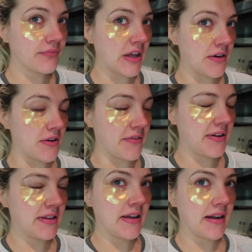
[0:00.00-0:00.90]
I don't know, I
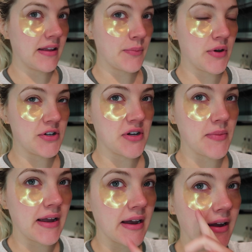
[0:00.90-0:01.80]
feel like they kind of like push on
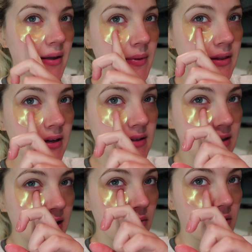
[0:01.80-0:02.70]
my eye, but then it's
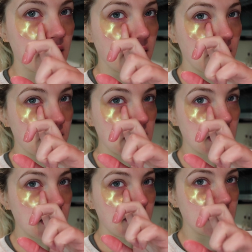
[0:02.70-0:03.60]
like I want it close
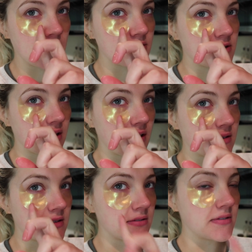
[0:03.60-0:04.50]
enough to actually
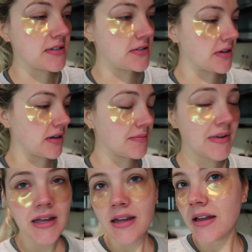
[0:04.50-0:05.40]
like do its job.
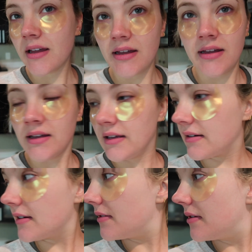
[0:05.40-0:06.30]
I
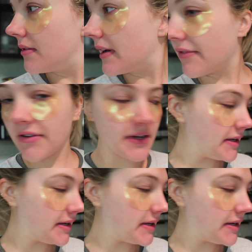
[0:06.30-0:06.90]
don't know, whatever.